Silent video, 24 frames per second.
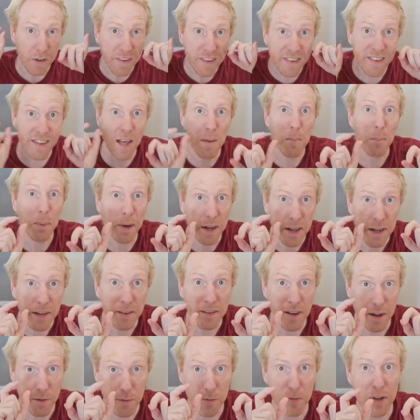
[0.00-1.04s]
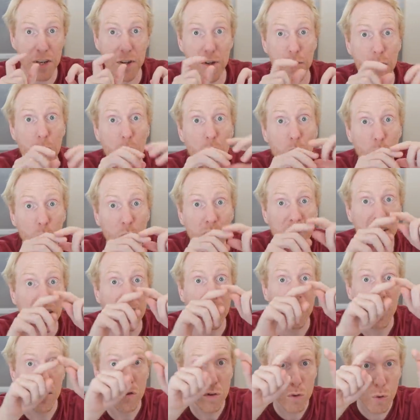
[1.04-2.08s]
sampling that feature
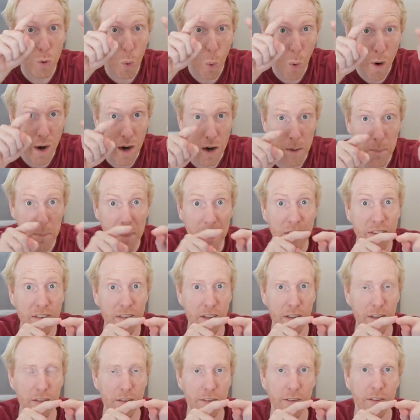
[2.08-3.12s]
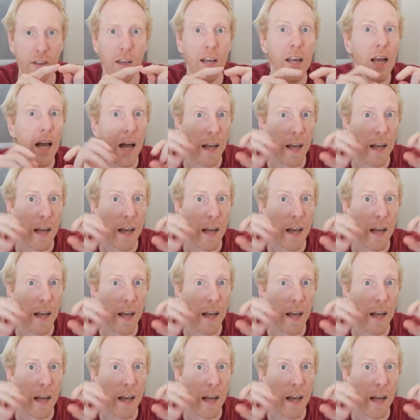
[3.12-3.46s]
using square pixels.